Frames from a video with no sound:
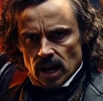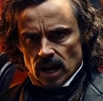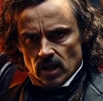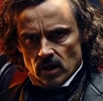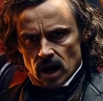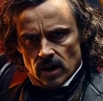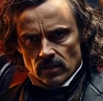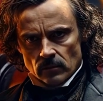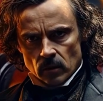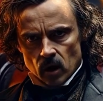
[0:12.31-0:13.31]
Edgar
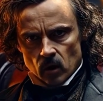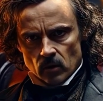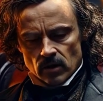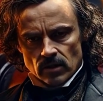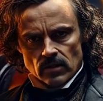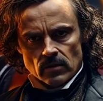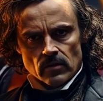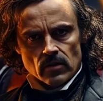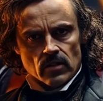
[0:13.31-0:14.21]
Allan Poe,